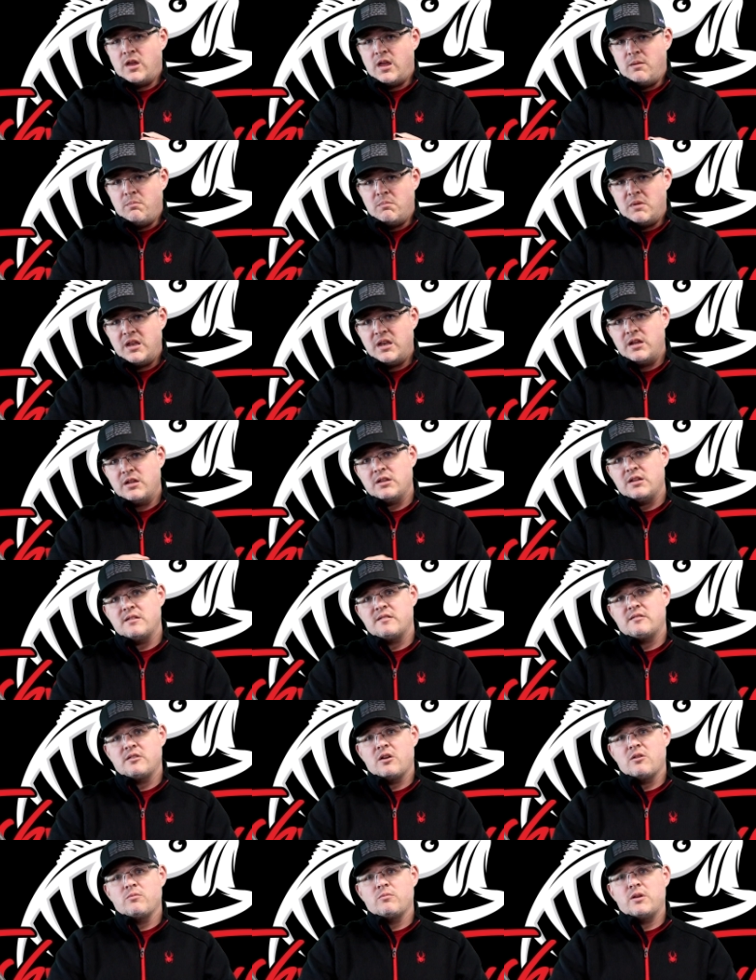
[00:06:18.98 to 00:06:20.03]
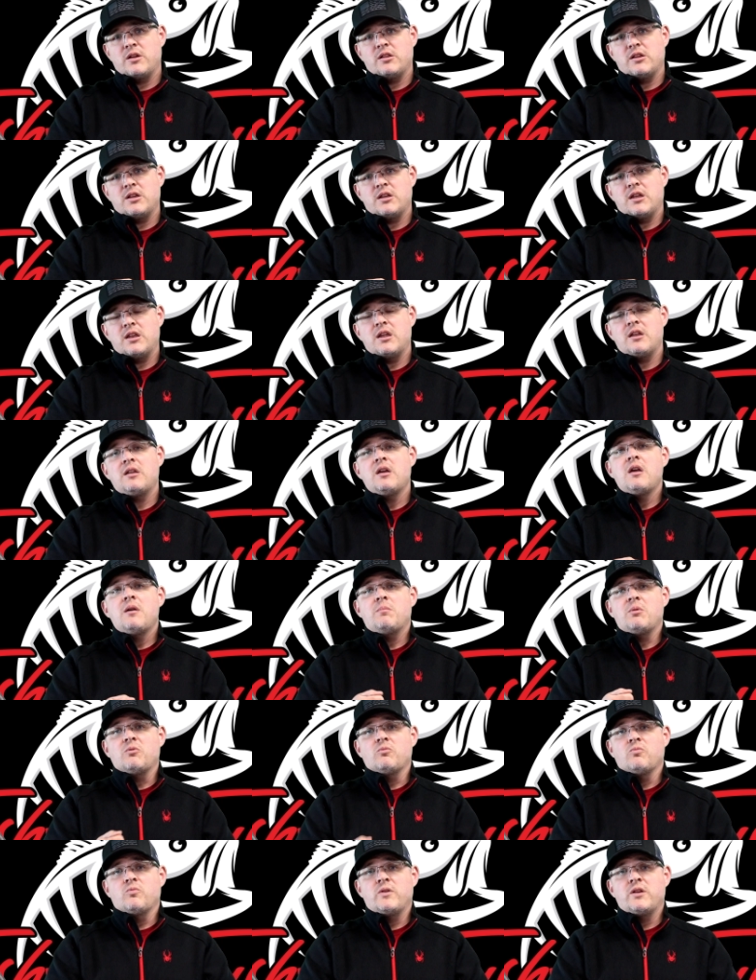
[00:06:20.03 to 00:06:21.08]
immediately start reeling it in,
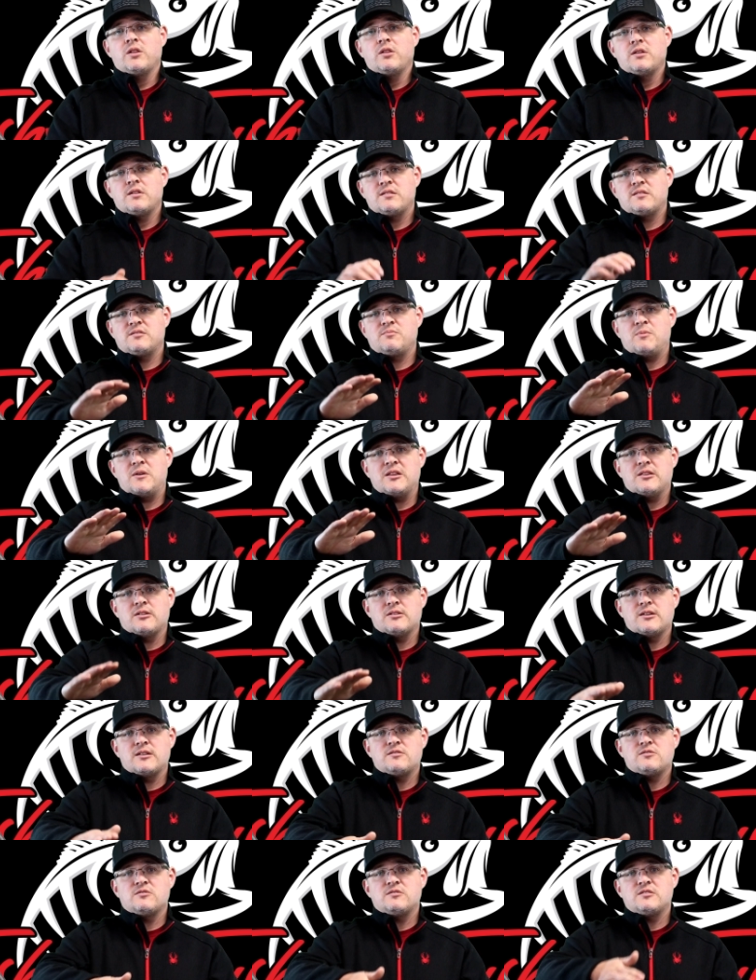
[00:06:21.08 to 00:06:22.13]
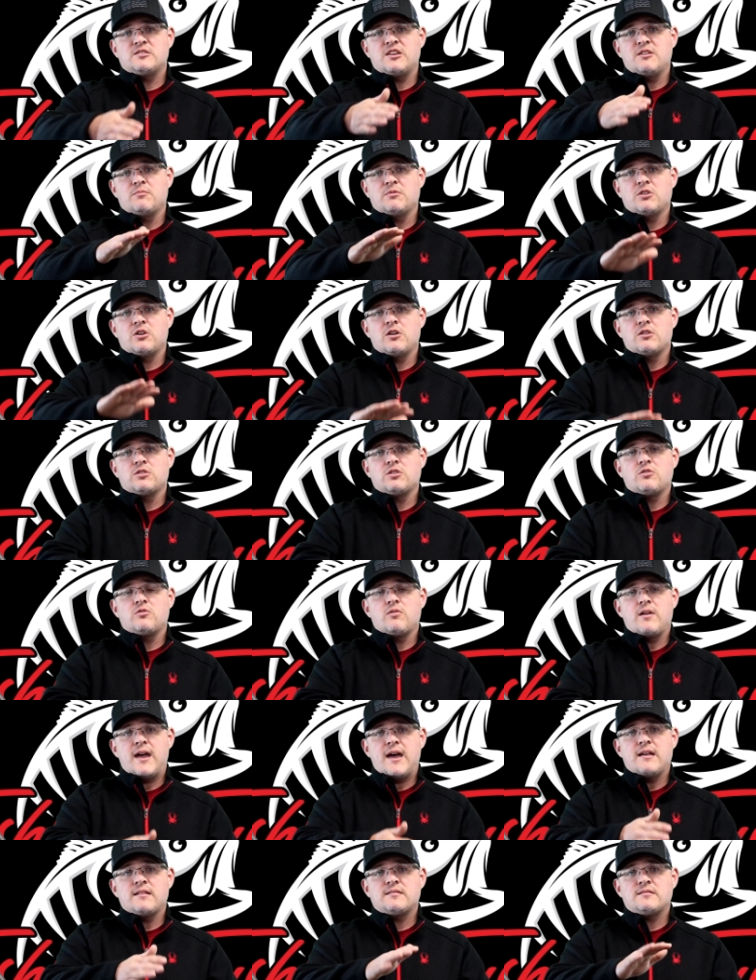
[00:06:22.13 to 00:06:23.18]
but reel at a speed that lets you skim along the
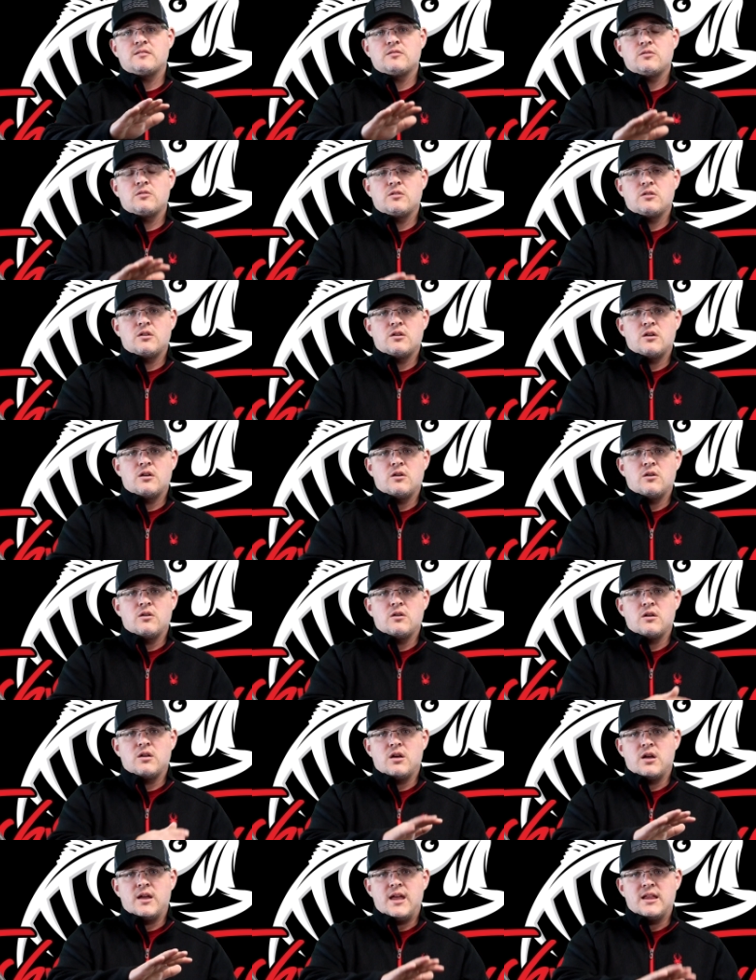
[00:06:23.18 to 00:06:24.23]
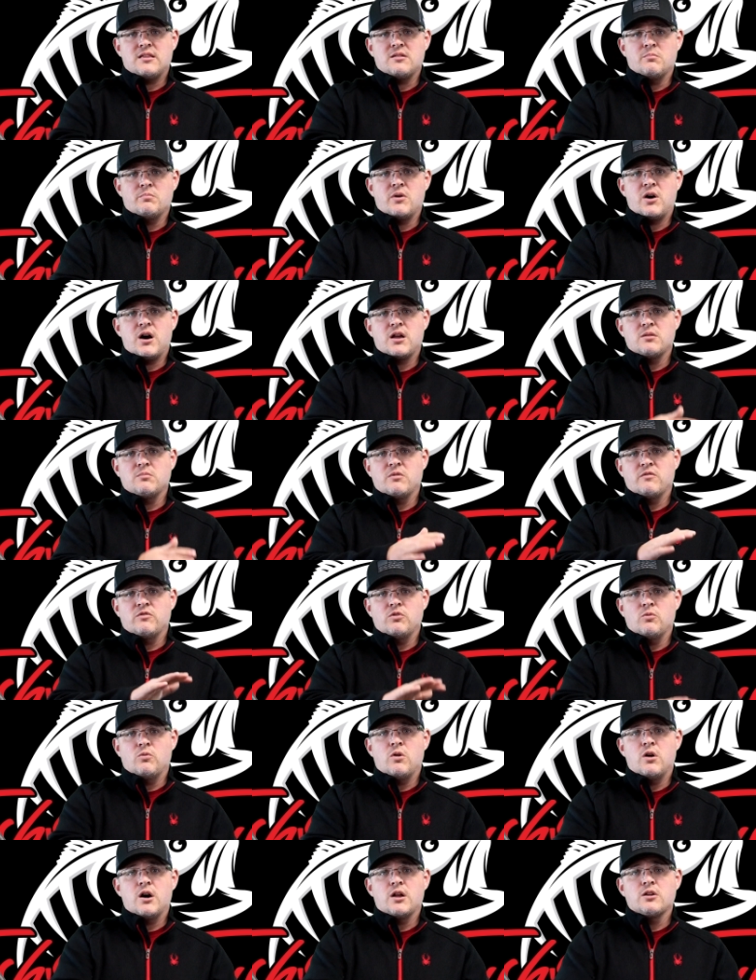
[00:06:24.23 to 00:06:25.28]
grass at the bottom of the
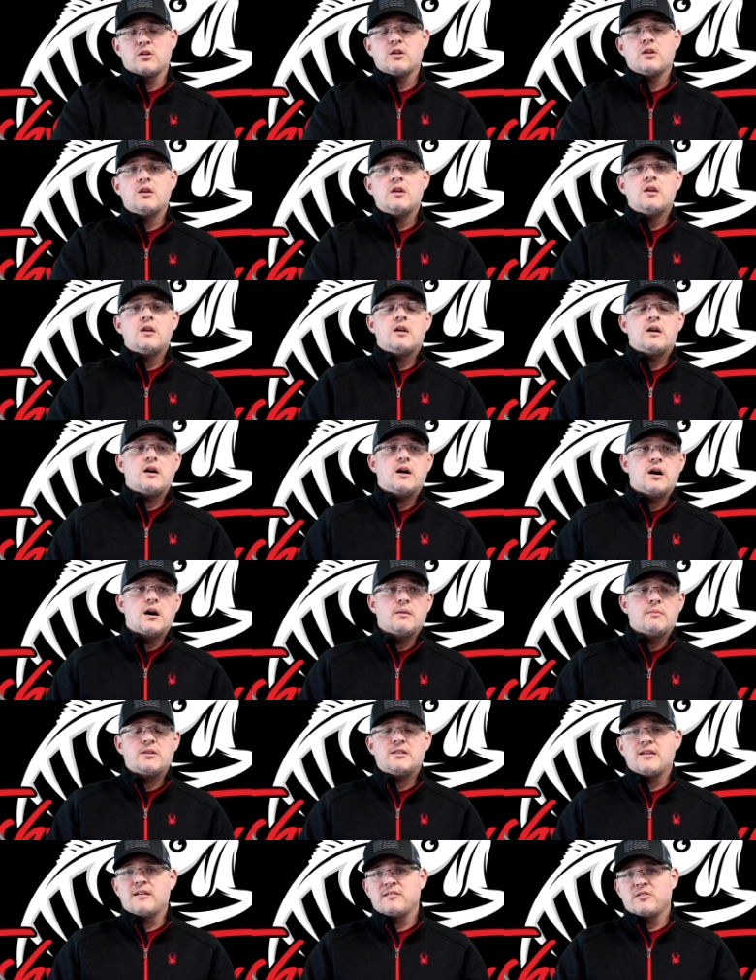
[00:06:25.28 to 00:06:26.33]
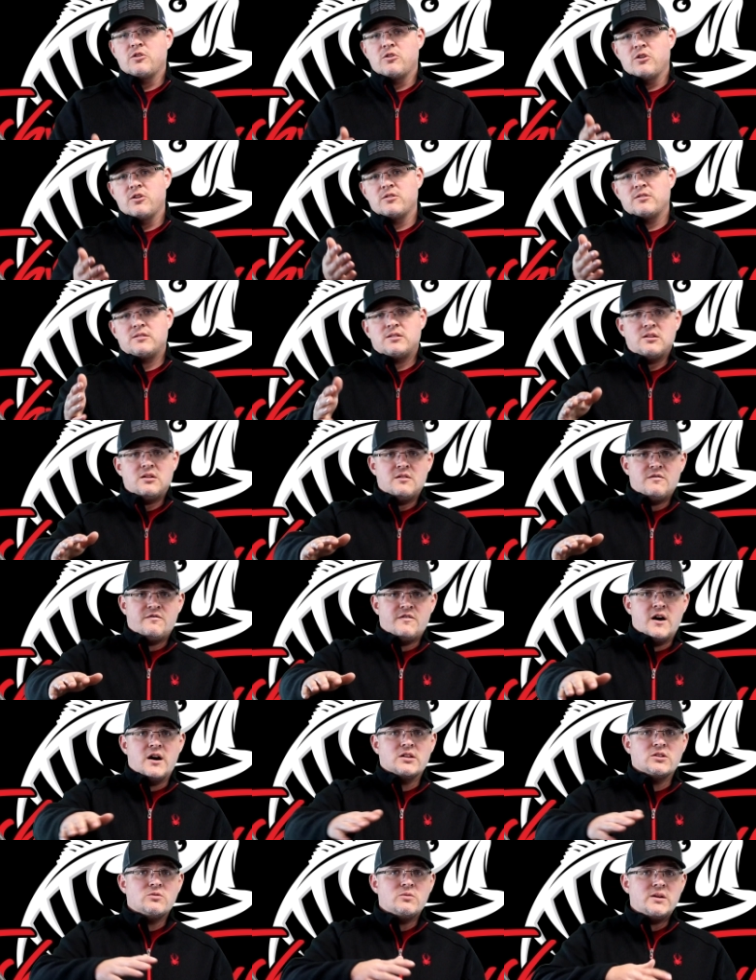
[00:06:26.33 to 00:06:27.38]
water. It doesn't hurt to
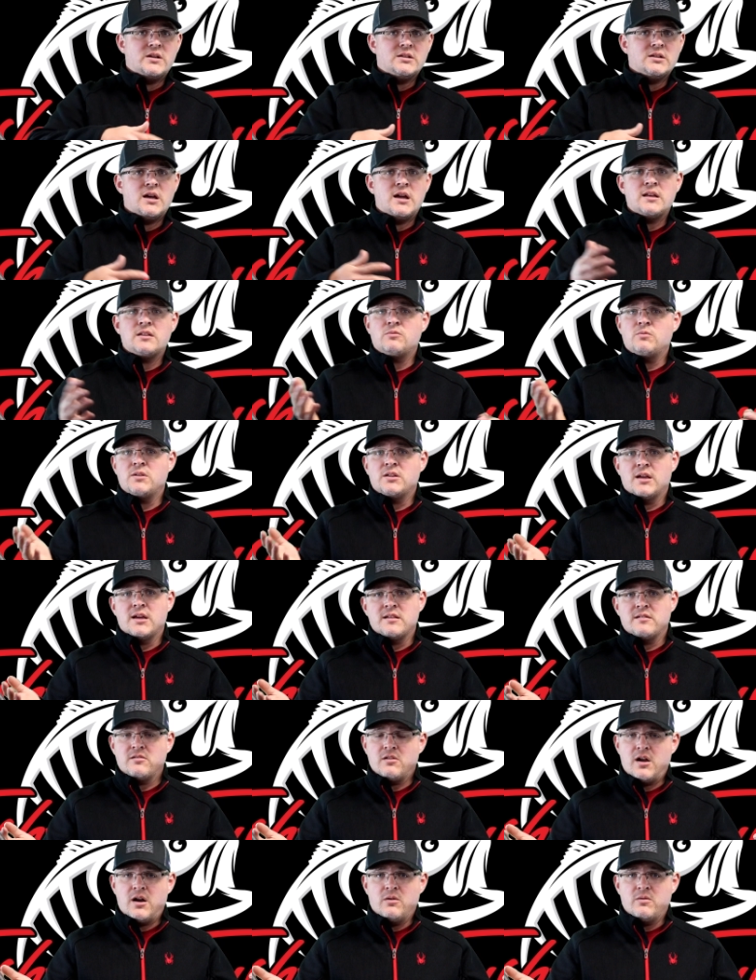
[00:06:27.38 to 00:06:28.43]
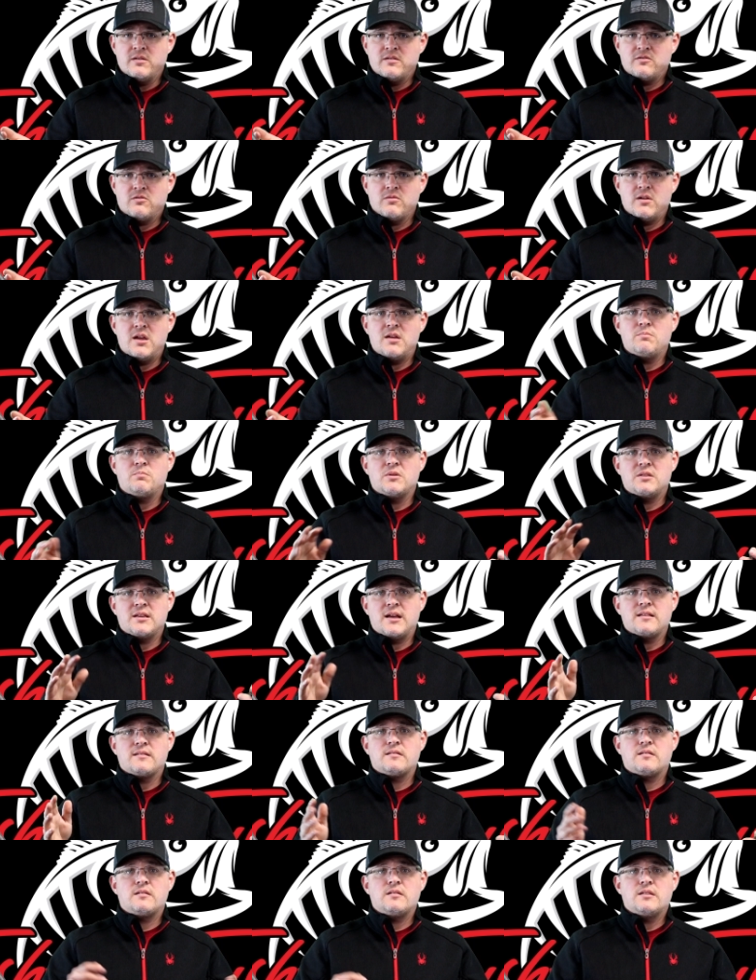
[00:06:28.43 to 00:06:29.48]
follow weed lines. Weed lines are always great, but
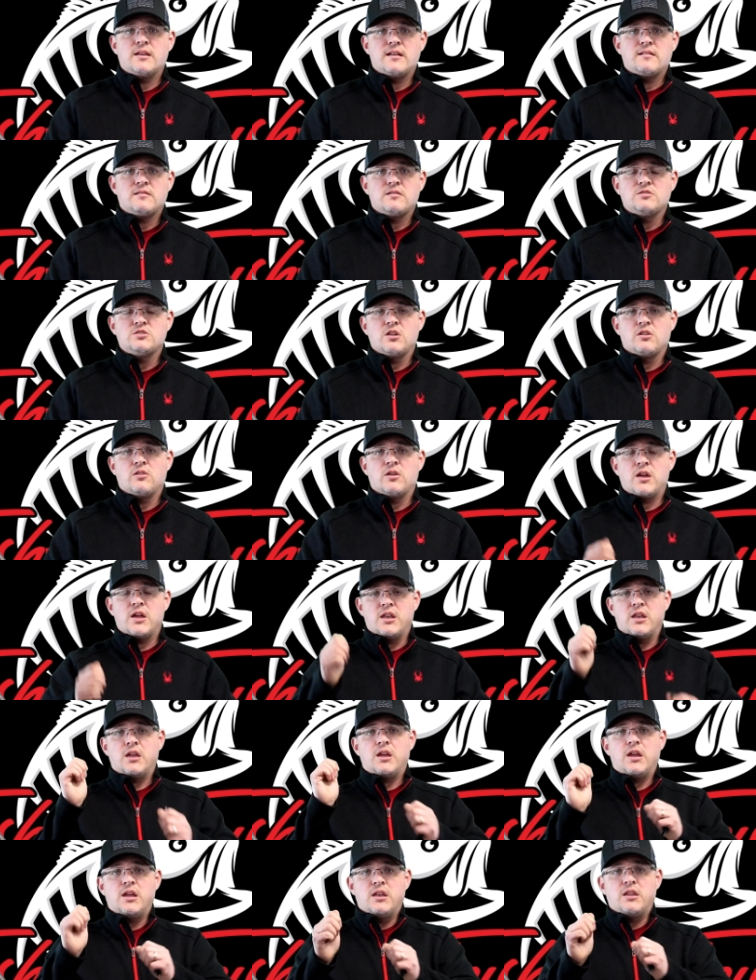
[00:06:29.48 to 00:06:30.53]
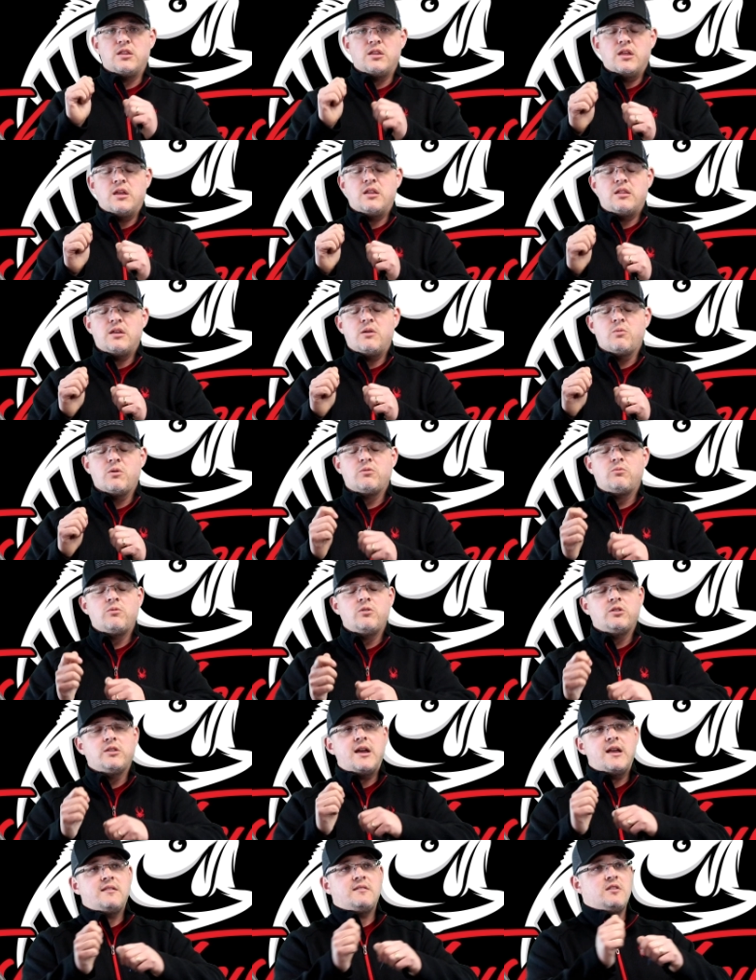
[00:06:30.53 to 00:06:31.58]
that's the general. And they work real
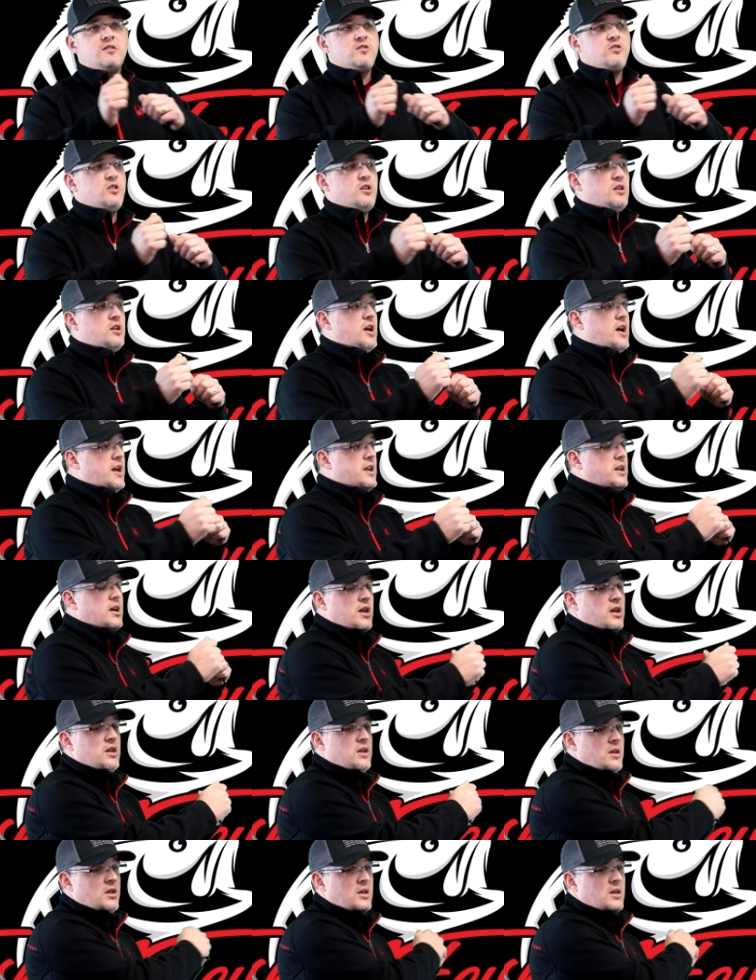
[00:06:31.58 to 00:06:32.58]
nice because you can kind of